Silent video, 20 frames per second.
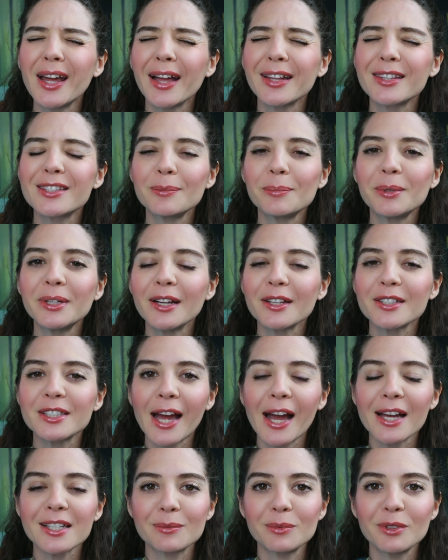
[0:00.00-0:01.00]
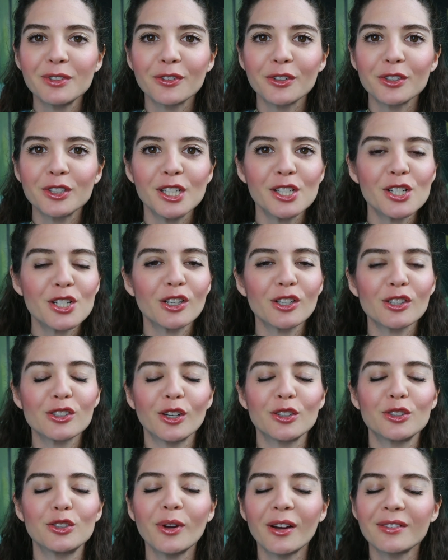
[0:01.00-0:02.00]
I had somebody else ask me for a t-shirt,
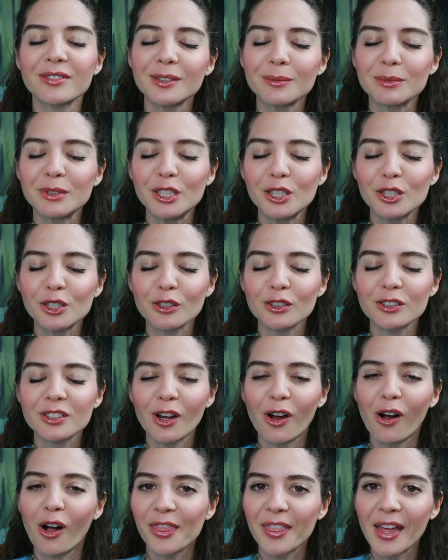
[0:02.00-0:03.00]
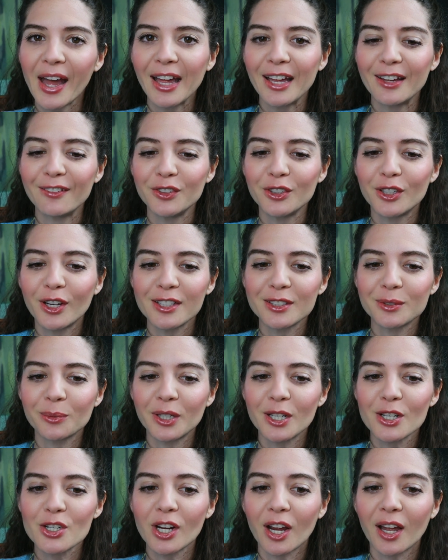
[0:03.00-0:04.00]
so I do have some t-shirts on that if you guys
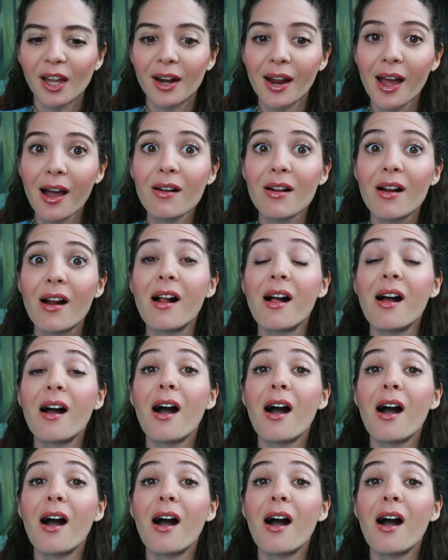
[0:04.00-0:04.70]
want to check it out.